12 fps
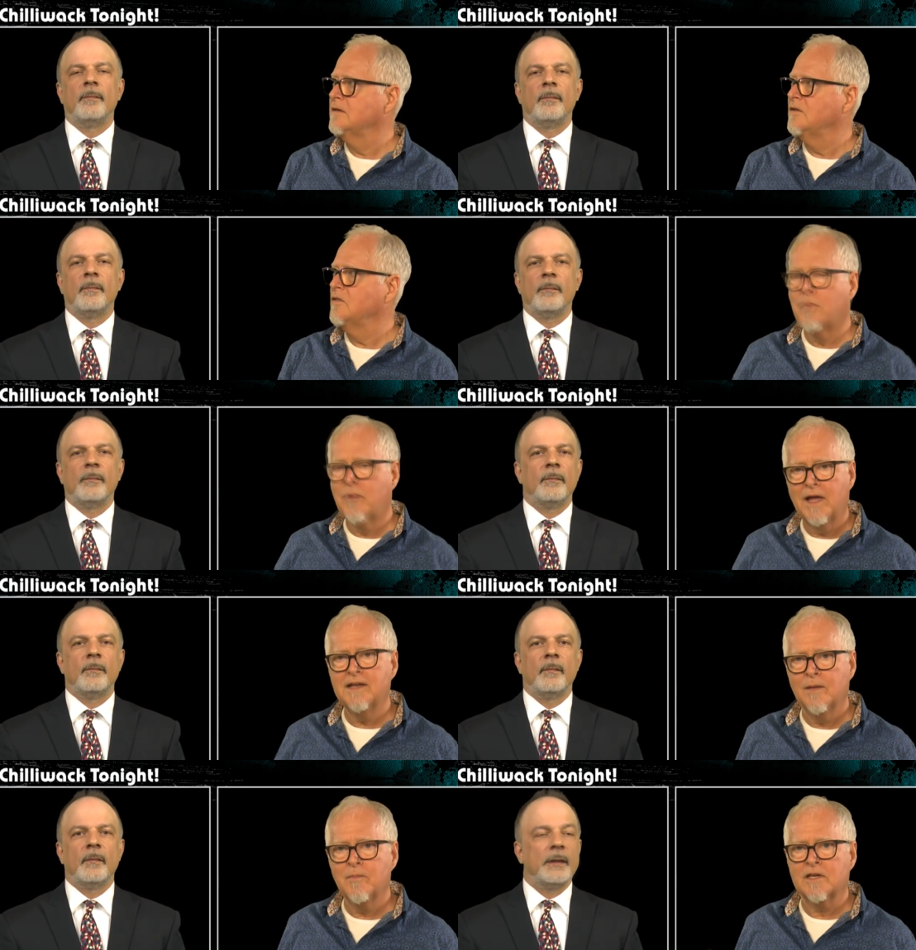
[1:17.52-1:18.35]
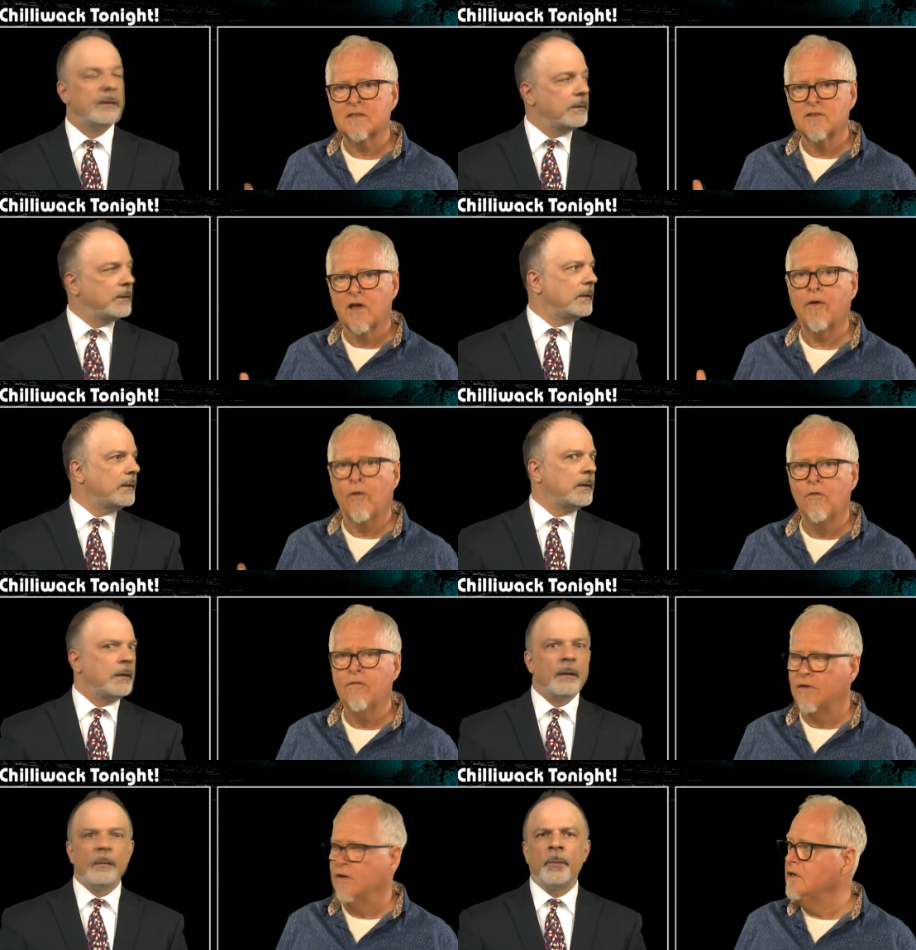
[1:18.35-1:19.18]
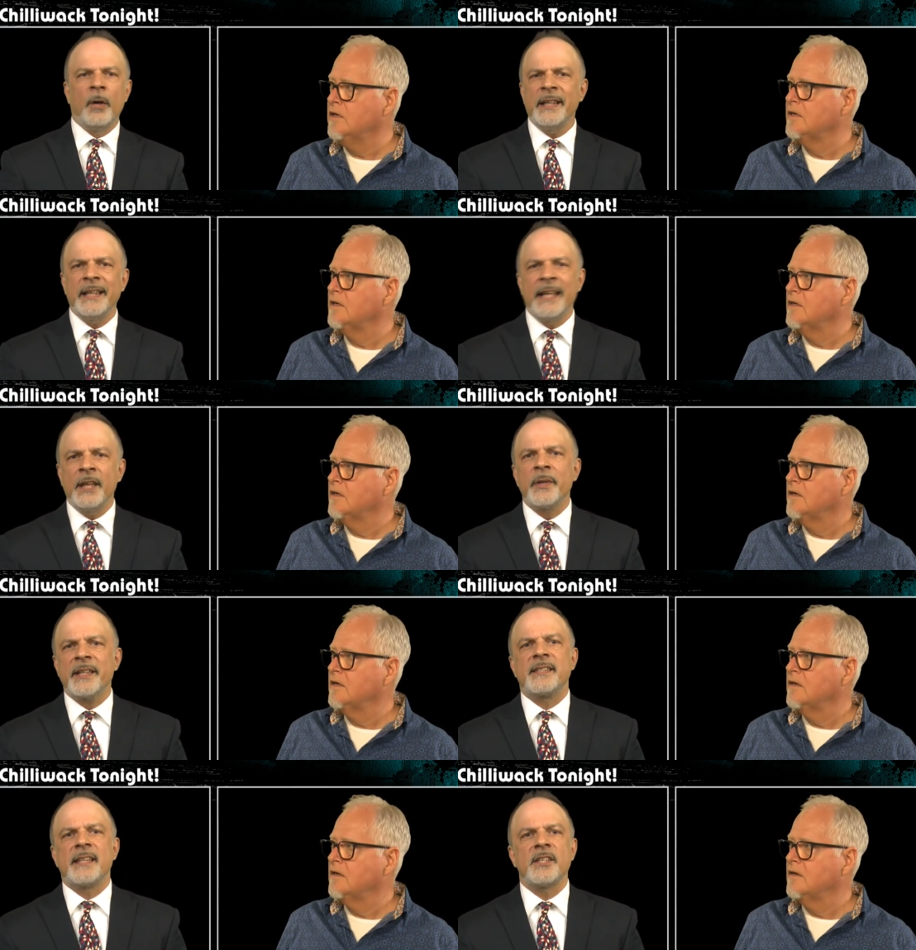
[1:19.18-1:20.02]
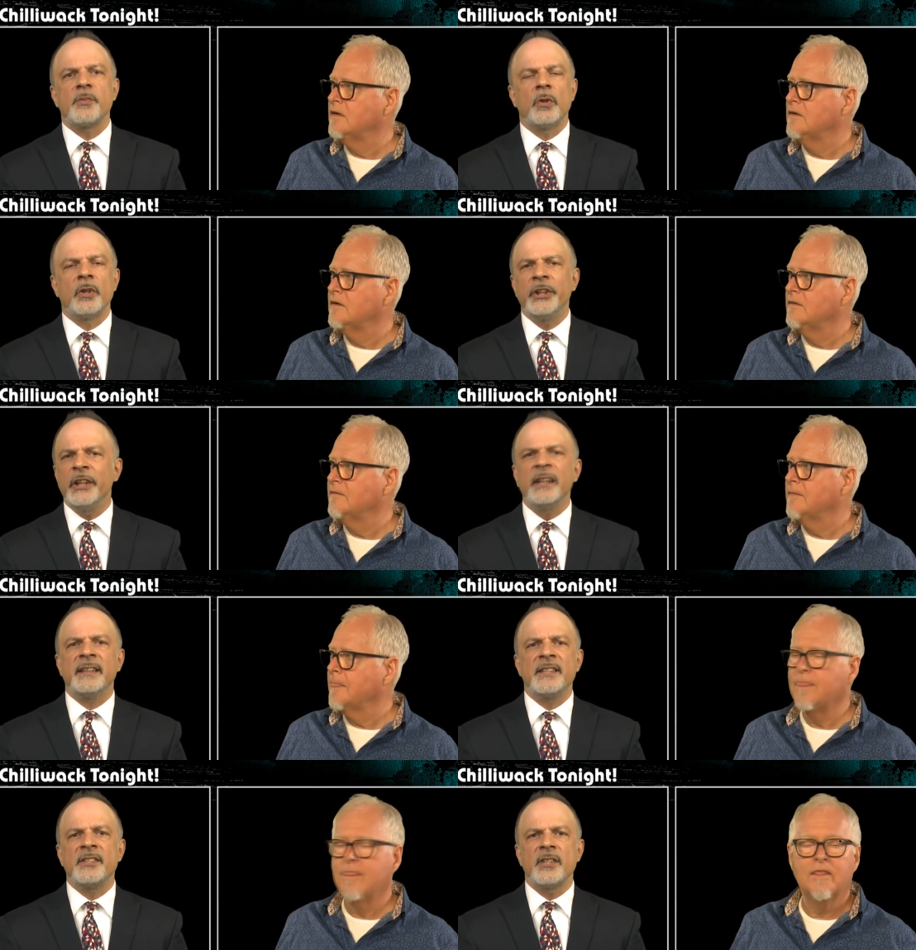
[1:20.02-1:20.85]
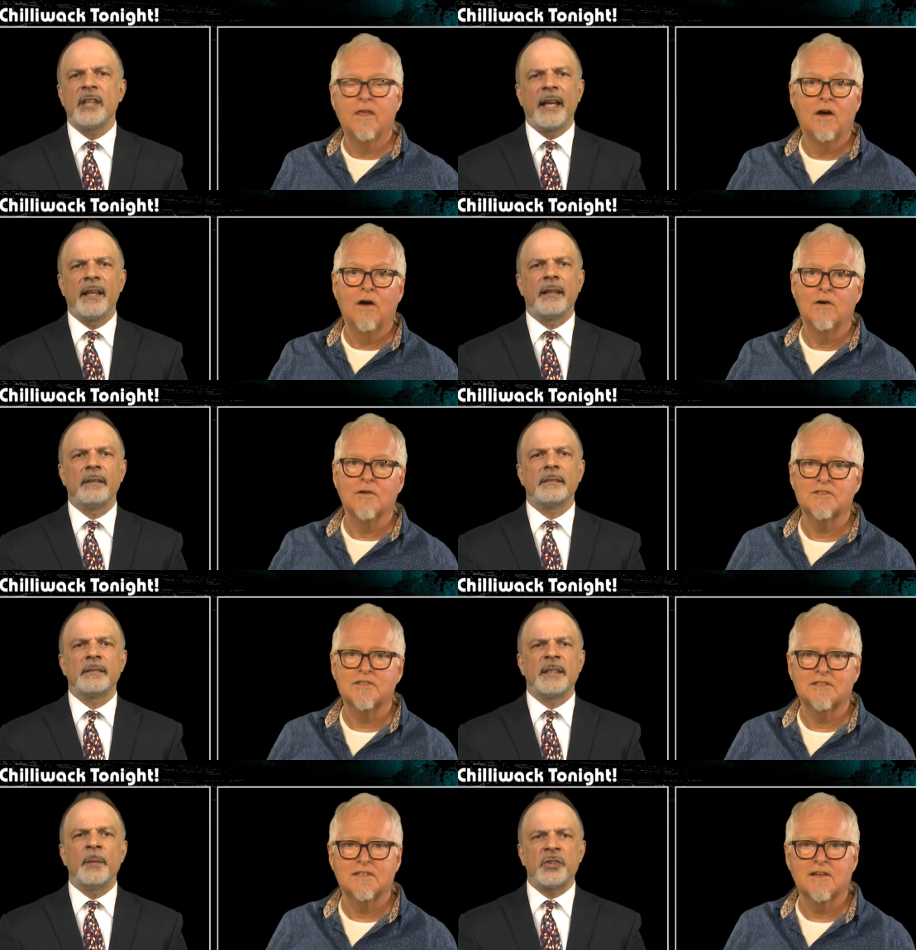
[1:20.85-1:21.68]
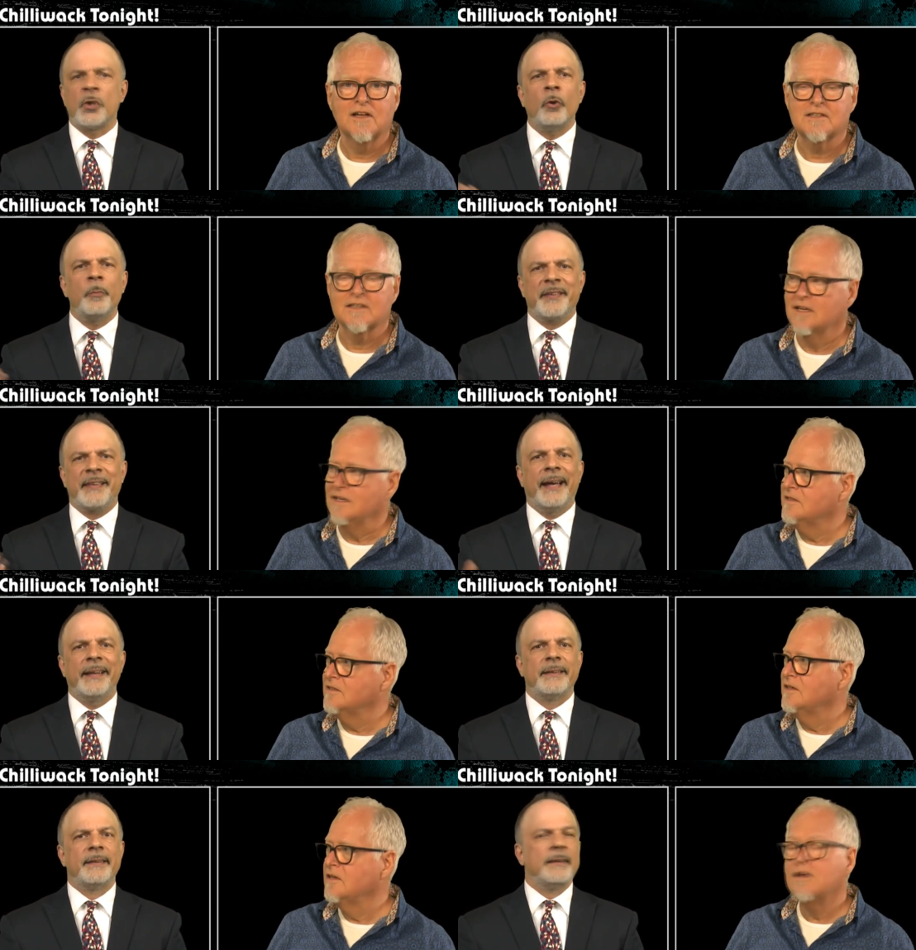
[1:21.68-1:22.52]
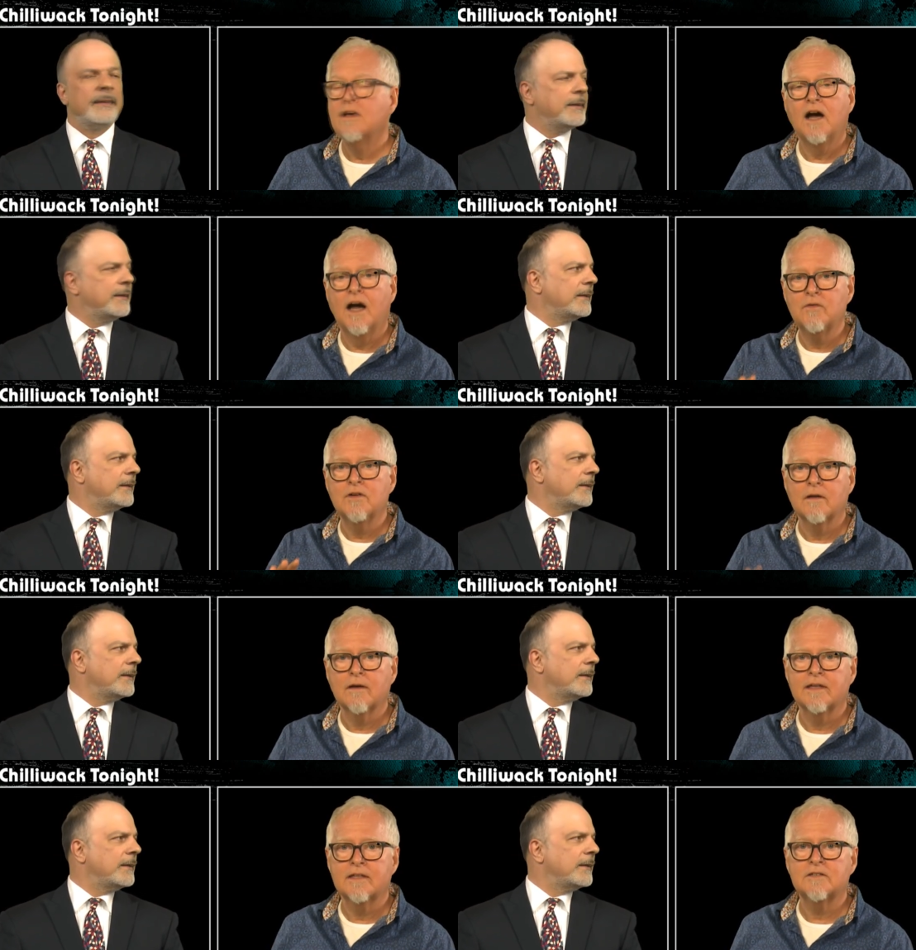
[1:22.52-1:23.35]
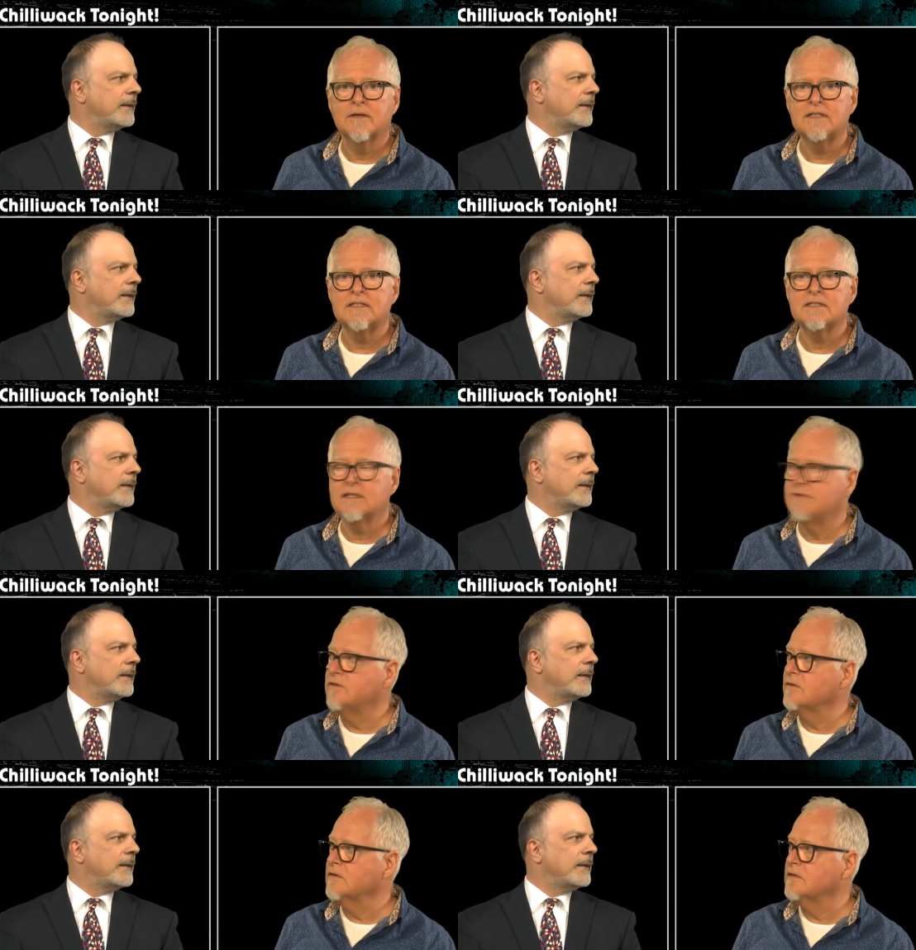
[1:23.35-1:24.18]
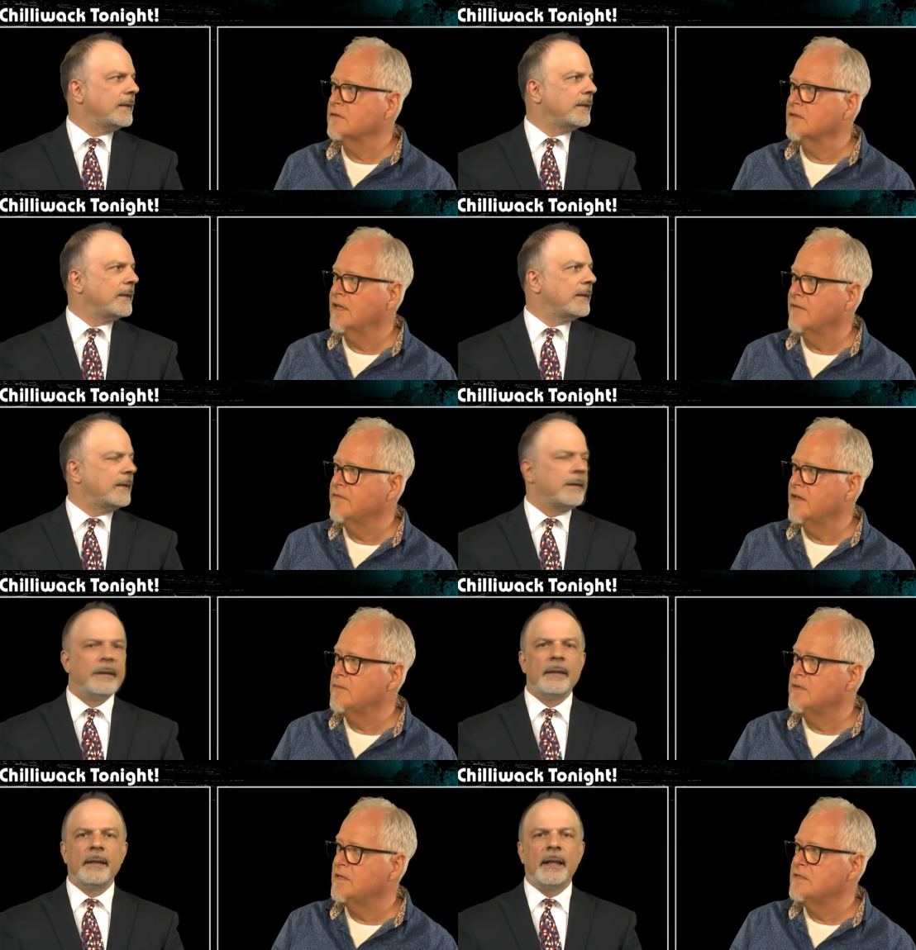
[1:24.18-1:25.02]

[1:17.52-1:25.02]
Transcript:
Speaker 1: the pandemic is not over.
Speaker 2: Bonnie Henry says
Speaker 1: we're good. Didn't you? No, she someone did not told me that. I would look into it if you're going to have that opinion.